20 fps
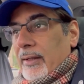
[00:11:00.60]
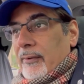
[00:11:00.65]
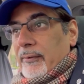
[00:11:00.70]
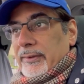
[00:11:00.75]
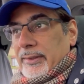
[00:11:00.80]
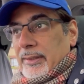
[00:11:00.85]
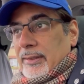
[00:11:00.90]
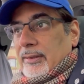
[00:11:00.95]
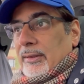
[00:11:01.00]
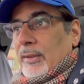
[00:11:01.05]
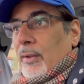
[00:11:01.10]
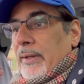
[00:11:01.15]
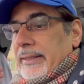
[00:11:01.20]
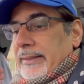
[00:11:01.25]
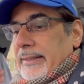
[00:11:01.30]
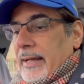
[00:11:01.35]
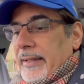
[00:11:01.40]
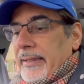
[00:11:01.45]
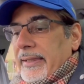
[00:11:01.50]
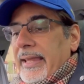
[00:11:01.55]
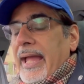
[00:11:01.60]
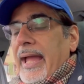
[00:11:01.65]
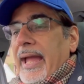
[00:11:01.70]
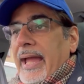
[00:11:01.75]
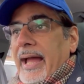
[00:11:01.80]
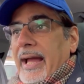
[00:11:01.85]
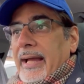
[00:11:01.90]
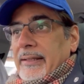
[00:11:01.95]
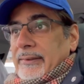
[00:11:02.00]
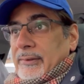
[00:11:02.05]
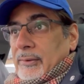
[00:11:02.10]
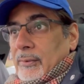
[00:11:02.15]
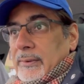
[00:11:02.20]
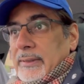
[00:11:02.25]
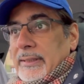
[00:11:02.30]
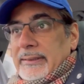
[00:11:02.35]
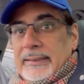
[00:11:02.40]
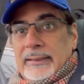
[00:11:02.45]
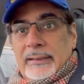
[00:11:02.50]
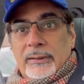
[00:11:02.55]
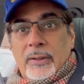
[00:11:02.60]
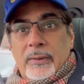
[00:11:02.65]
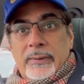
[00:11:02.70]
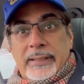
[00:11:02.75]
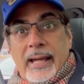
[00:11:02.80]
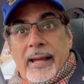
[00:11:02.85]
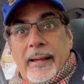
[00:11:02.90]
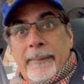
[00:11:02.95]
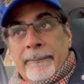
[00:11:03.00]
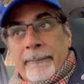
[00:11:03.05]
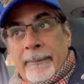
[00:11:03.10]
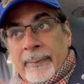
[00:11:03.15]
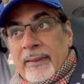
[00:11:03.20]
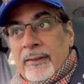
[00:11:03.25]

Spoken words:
I was just slowing down there, I saw the needle go down.